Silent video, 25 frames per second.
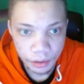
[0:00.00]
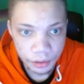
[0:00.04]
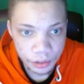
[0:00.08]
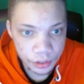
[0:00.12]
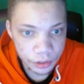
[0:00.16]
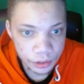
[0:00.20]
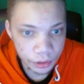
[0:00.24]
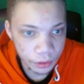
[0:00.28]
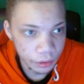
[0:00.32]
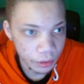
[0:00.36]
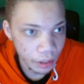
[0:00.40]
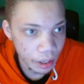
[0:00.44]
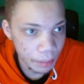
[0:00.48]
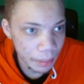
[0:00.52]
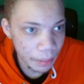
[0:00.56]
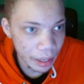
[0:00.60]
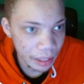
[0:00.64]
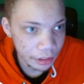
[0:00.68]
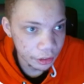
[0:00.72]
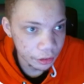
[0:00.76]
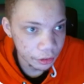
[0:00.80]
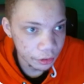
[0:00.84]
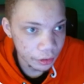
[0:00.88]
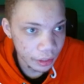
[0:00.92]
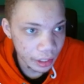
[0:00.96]
So I'm gonna have
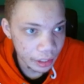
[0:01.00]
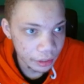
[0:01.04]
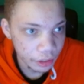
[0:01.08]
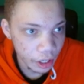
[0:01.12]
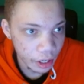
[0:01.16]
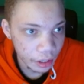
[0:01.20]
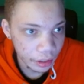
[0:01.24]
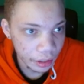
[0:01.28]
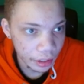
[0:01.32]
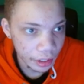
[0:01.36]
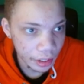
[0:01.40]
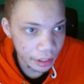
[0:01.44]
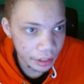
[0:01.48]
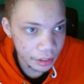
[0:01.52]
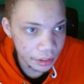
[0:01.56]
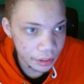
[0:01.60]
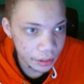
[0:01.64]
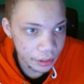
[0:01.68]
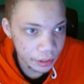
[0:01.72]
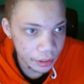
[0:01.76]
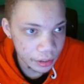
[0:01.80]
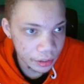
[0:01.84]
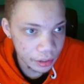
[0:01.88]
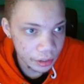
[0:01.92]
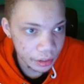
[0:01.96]
to do that.
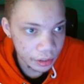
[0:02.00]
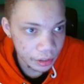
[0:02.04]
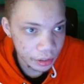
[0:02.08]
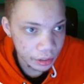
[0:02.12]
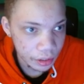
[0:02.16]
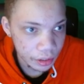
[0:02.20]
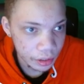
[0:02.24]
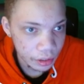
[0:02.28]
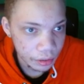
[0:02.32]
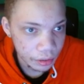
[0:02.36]
Docx.